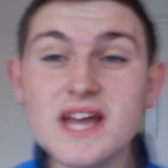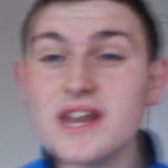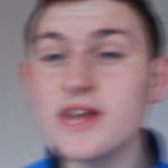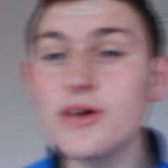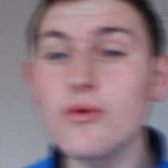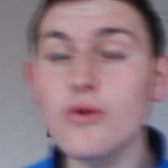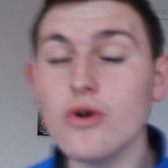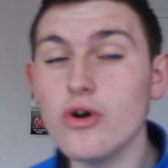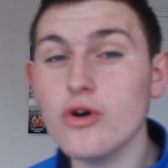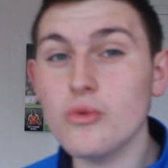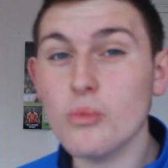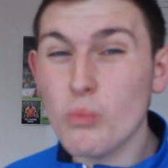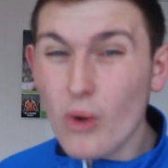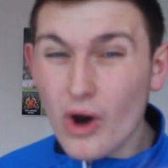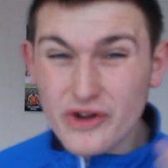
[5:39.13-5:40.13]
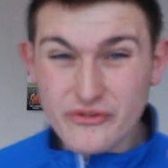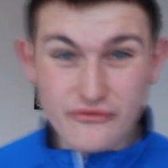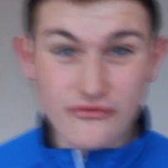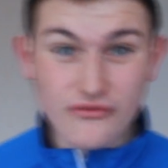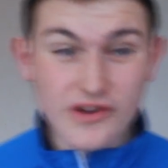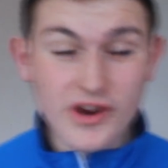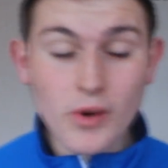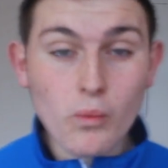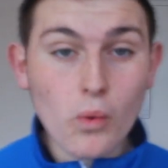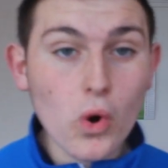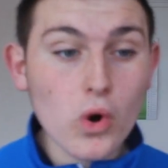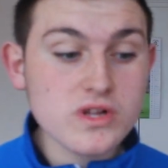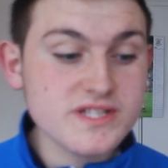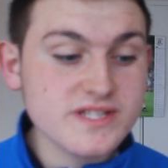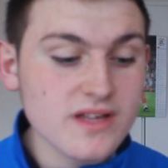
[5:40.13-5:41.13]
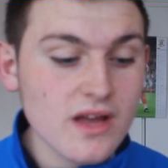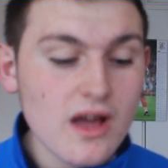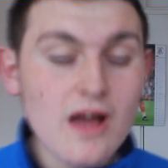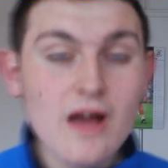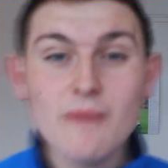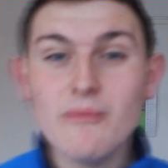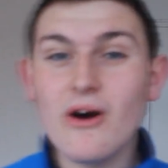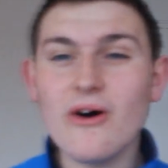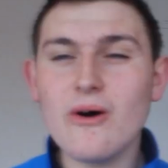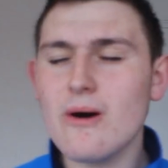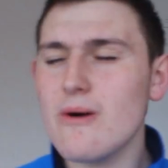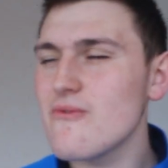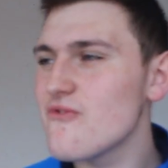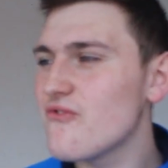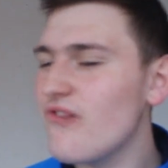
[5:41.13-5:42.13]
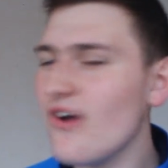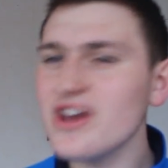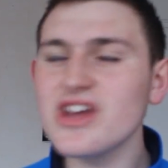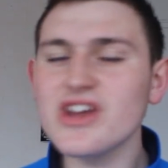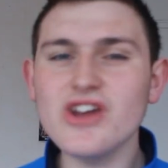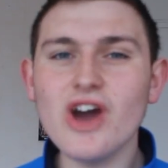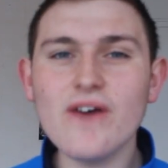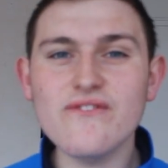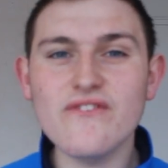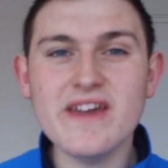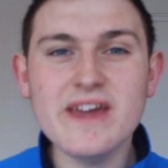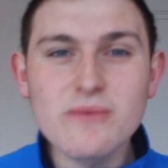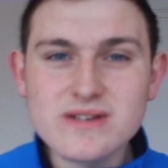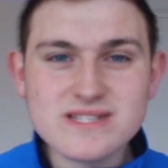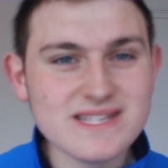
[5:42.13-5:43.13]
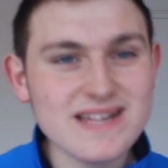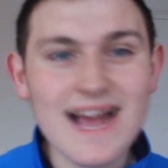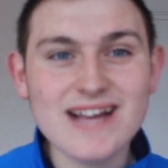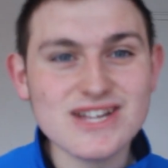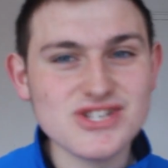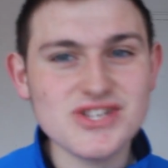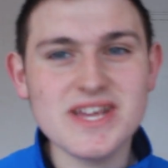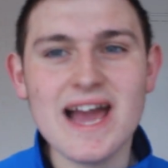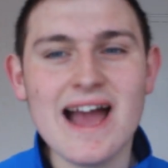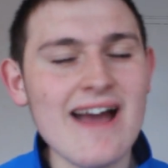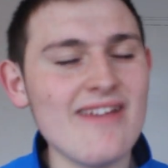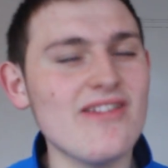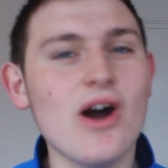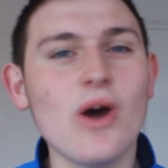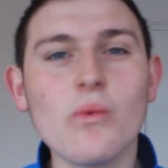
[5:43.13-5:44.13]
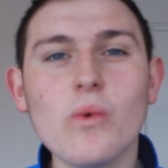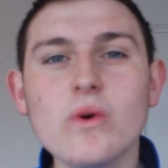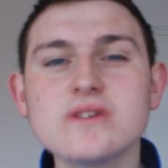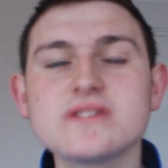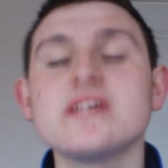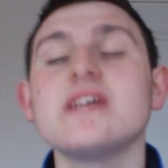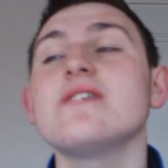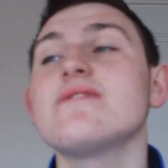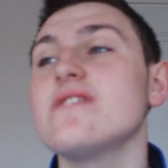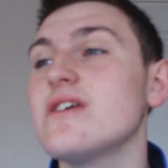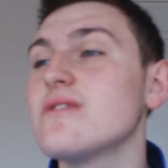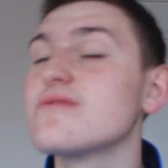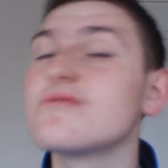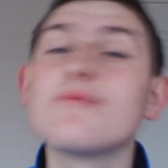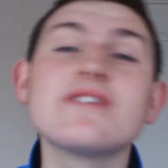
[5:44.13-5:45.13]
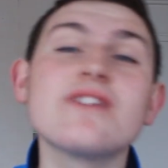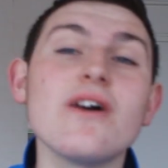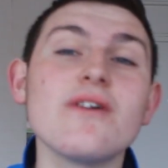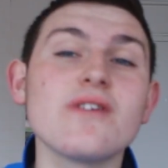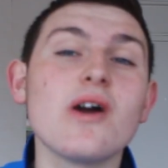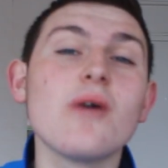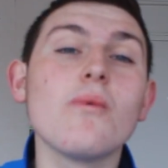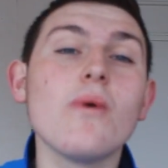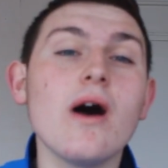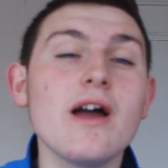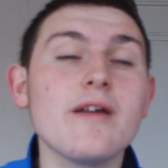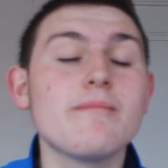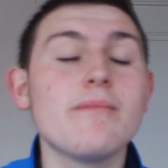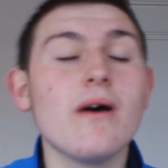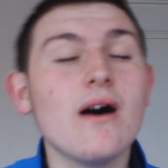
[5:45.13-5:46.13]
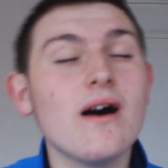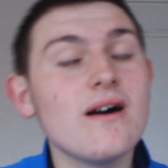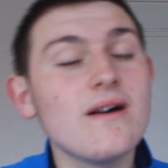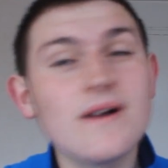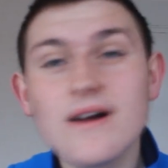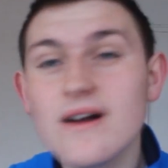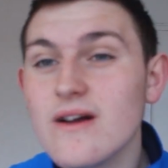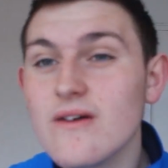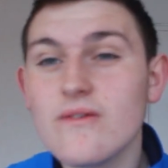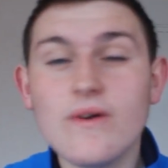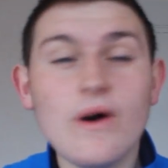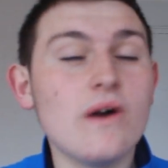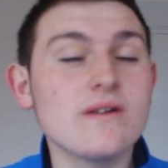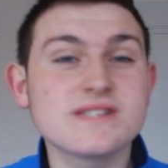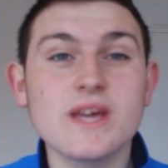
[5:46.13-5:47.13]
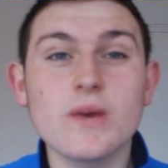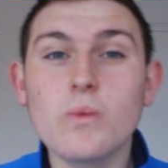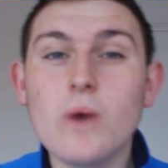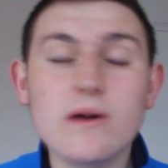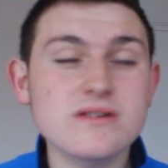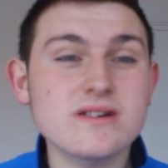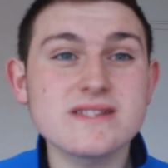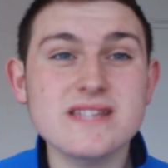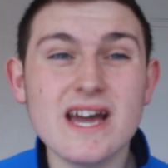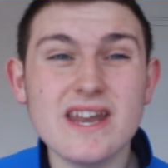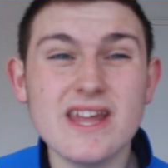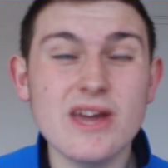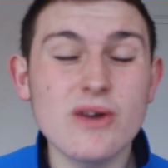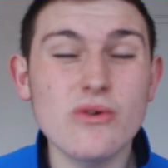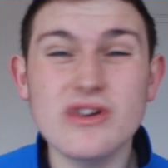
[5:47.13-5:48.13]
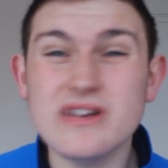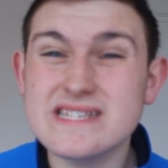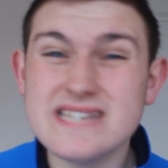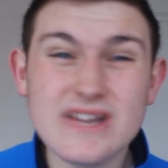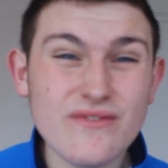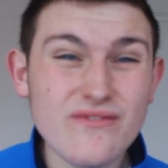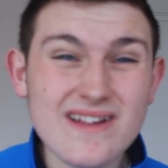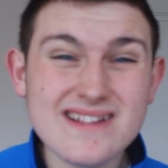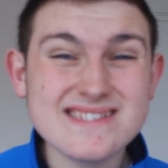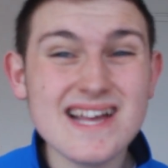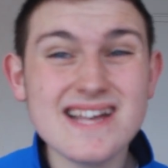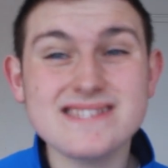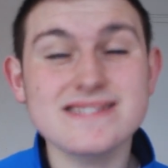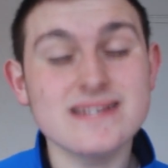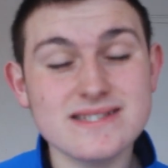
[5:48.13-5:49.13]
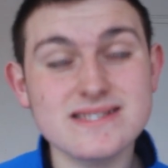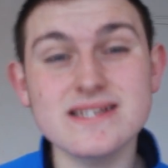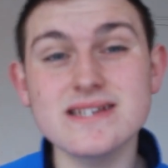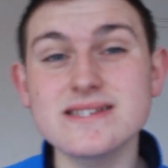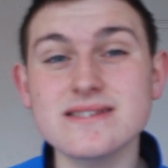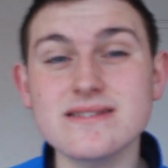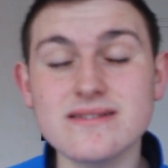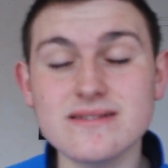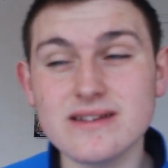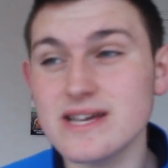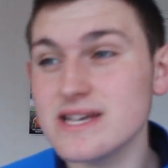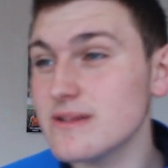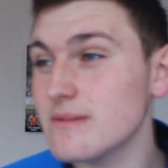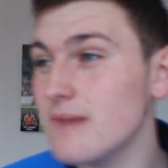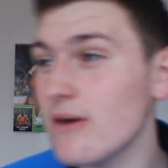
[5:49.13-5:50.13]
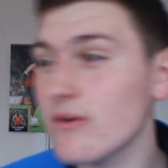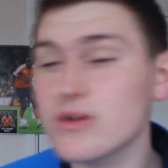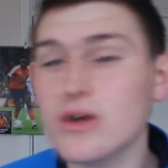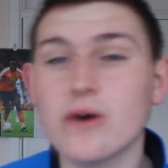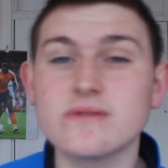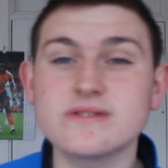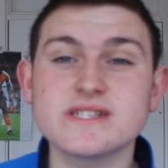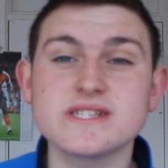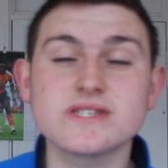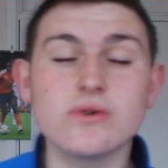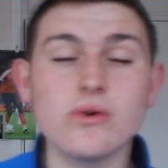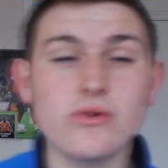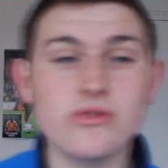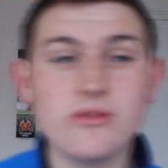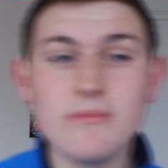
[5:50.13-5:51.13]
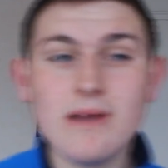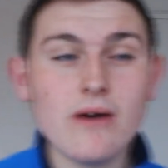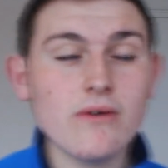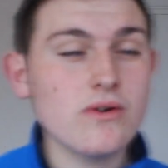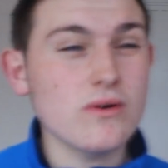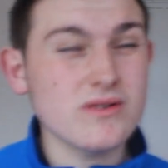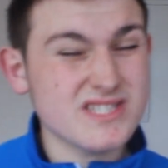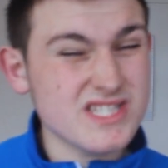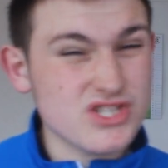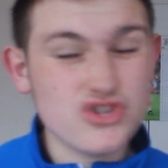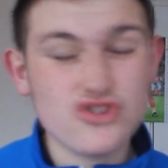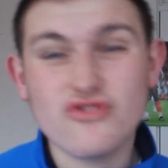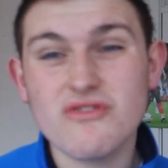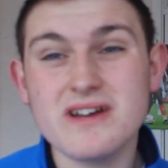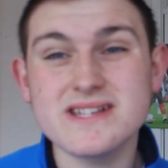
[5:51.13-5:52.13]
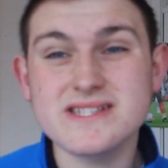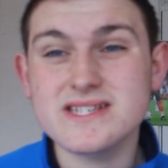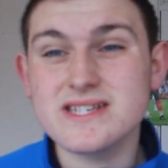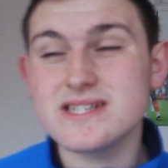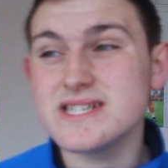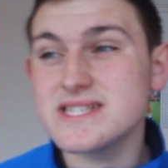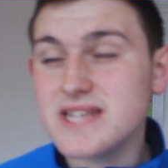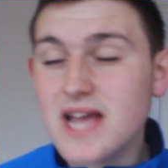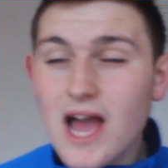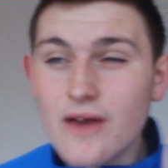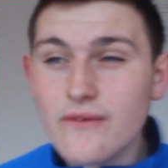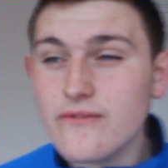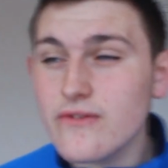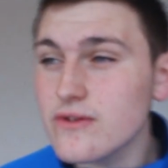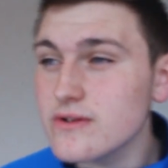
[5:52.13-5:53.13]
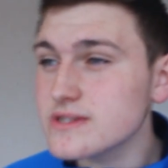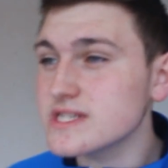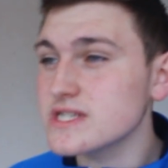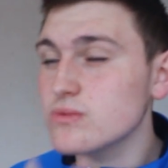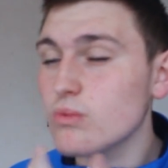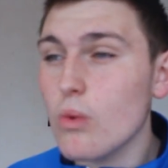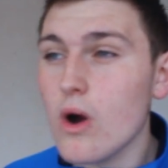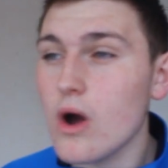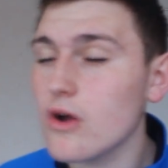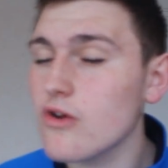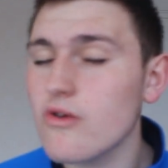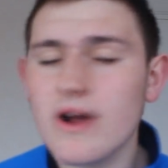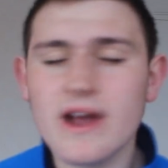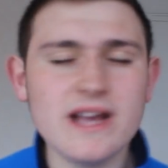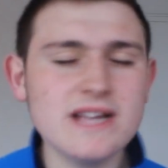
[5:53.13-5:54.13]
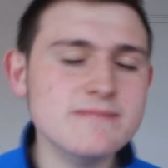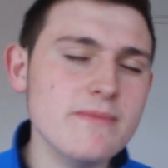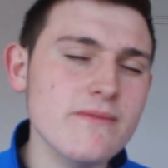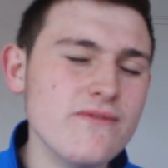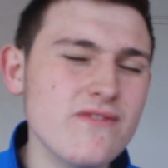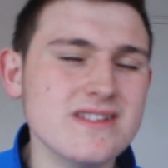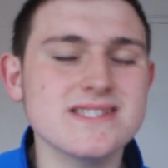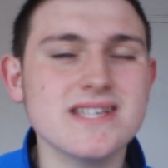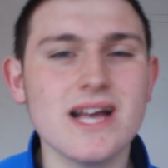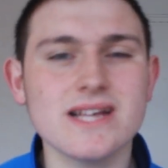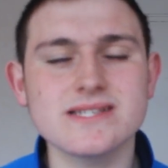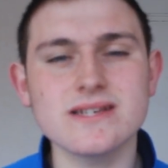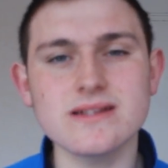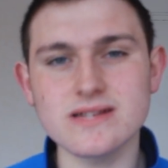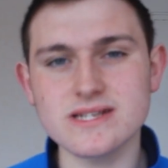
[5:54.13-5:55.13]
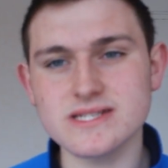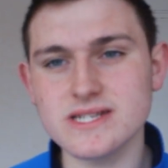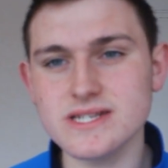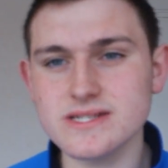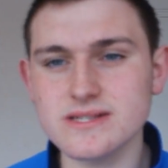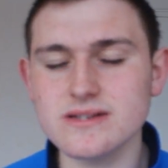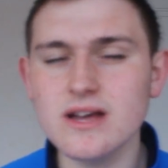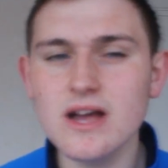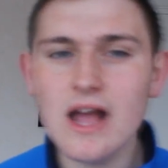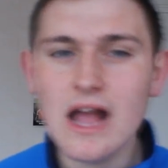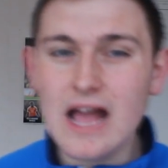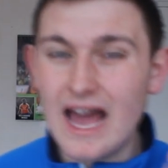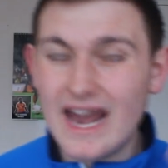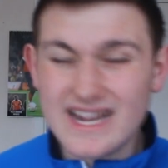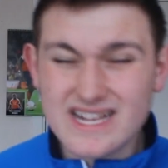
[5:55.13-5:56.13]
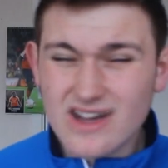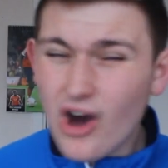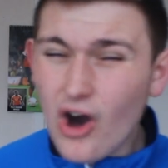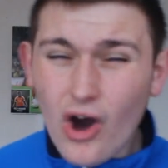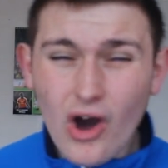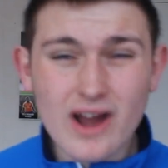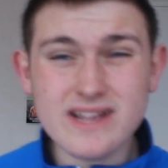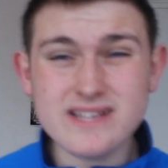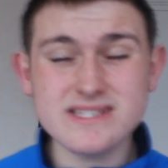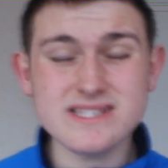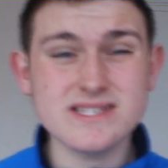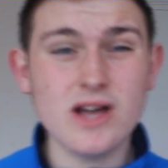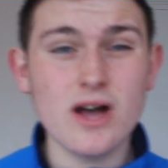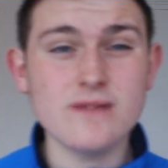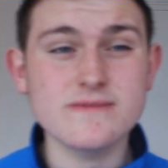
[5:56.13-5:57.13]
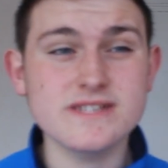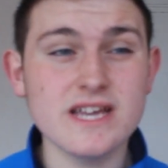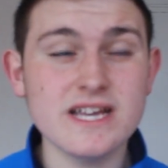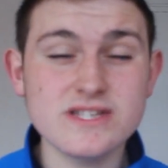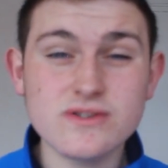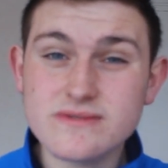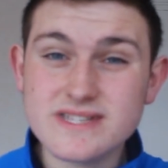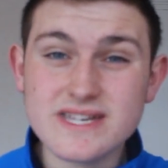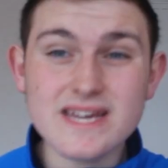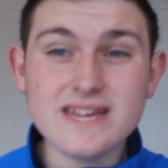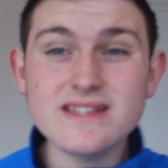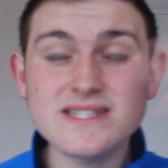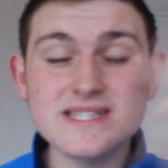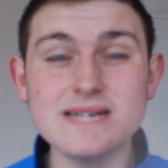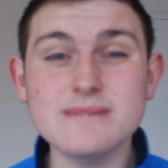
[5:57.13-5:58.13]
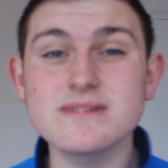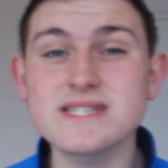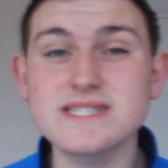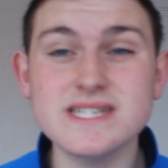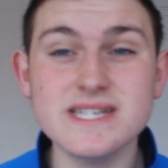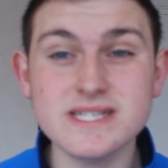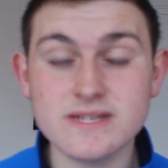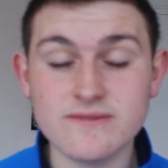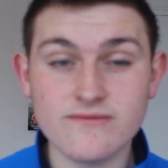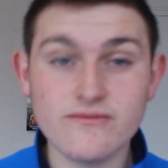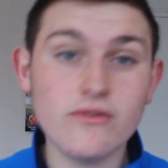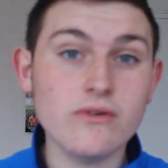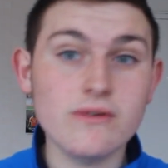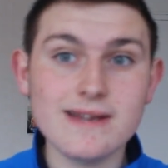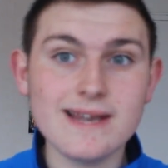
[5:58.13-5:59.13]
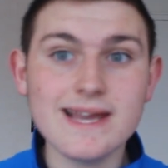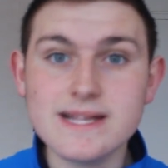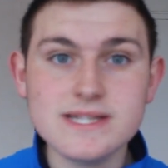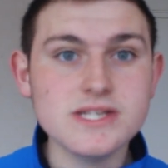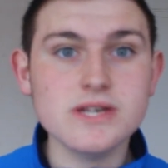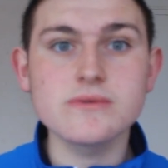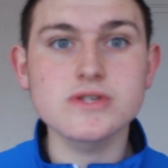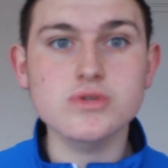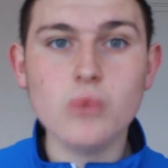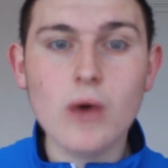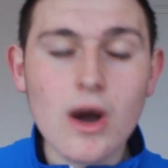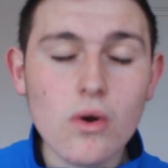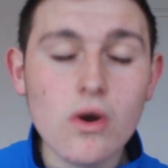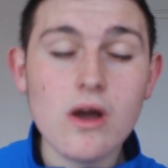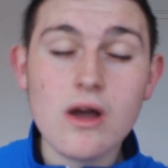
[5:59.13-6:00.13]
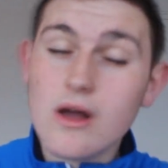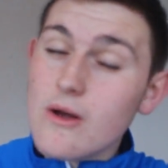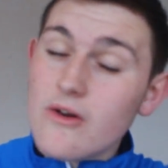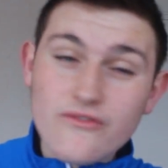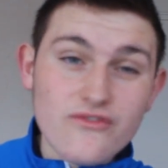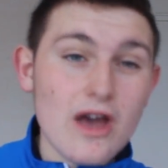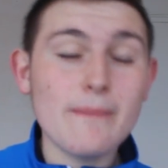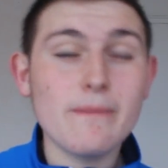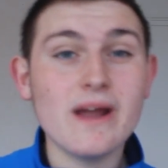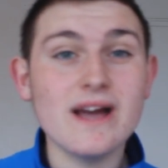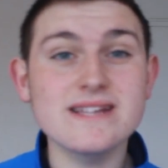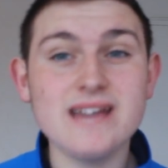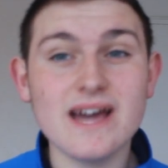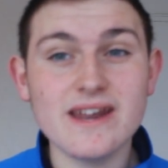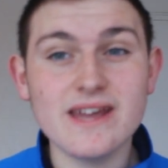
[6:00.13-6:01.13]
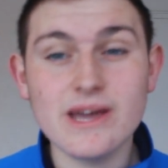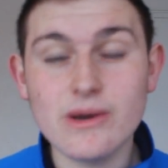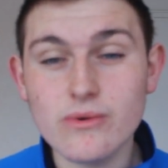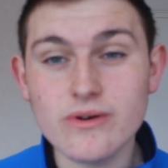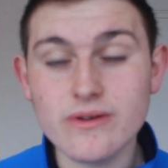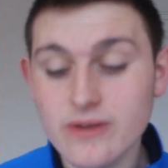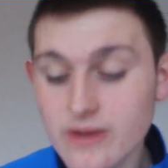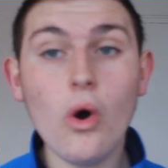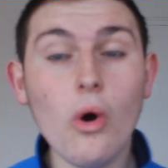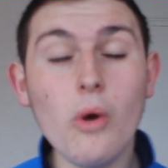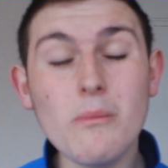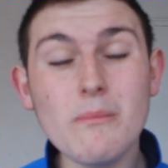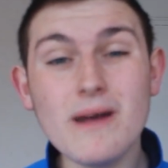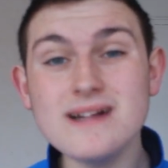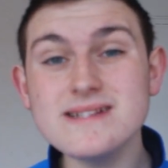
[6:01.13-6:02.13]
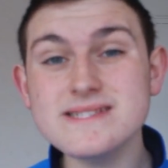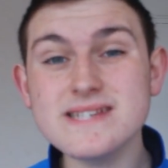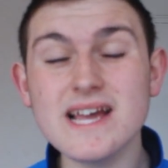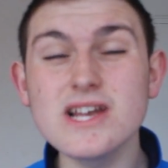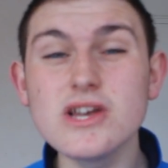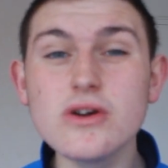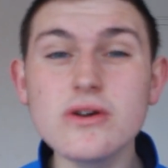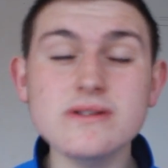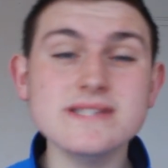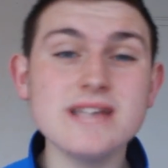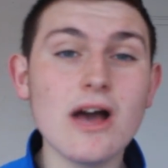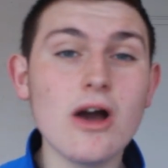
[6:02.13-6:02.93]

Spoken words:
Danny Hilton won three awards. But funny enough, he wasn't actually at the awards evening. We don't know why, but obviously, well done Danny Hilton. He's had a fantastic season. The amount of goals he scored, the amount of goals he's created, his efforts, his work rate, it's been fantastic this season. And he highly deserves it. He's obviously in the team of the season for League Two as well. Fair play, Danny Hilton. On Monday, Luton